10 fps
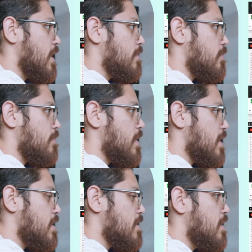down for
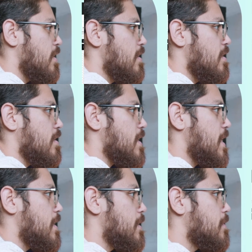mine.
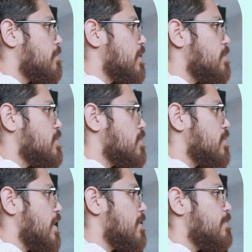Let me show
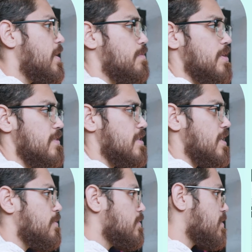you how to make pivot
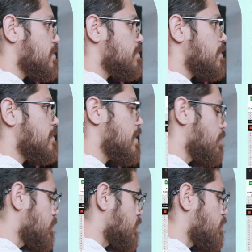tables, because pivot
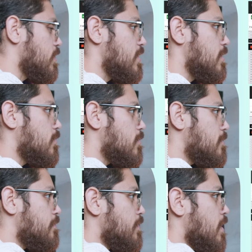tables are really
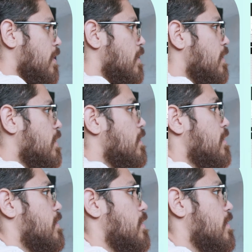cool.
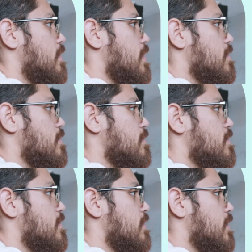All right, so I'll
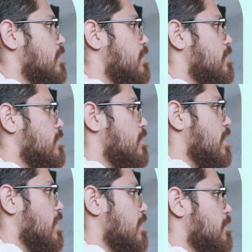just delete those for
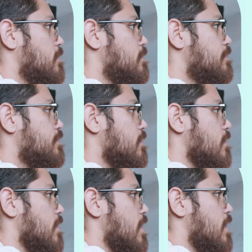now.
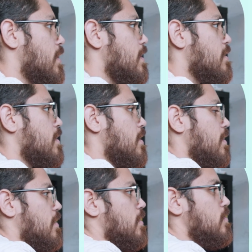All right,
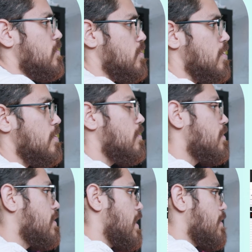so
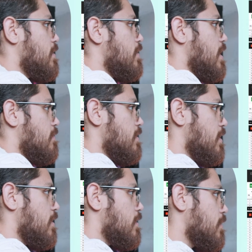now that you have it
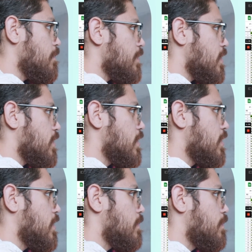here, you're
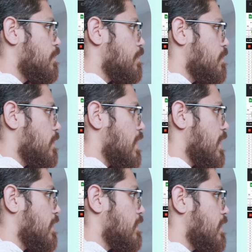gonna
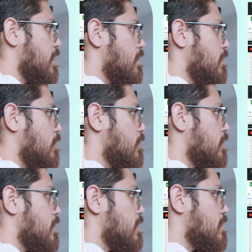highlight all
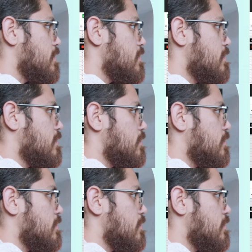of these,